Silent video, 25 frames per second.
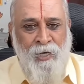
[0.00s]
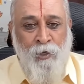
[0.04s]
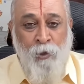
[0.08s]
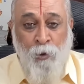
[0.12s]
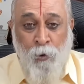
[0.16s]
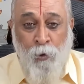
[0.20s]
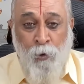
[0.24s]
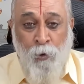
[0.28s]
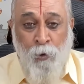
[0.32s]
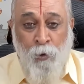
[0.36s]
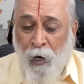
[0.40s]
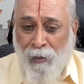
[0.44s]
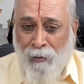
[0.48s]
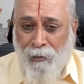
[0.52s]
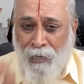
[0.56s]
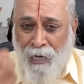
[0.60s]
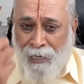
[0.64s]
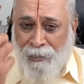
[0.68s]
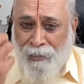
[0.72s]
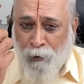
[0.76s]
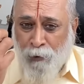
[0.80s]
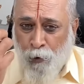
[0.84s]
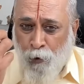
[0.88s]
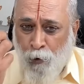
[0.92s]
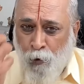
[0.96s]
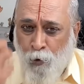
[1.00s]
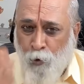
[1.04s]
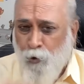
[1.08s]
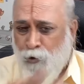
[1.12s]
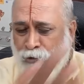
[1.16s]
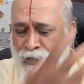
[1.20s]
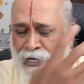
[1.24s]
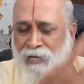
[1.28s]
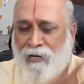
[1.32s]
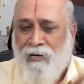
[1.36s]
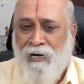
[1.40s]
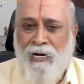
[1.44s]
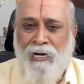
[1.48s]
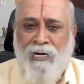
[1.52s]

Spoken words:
You would not like to lose a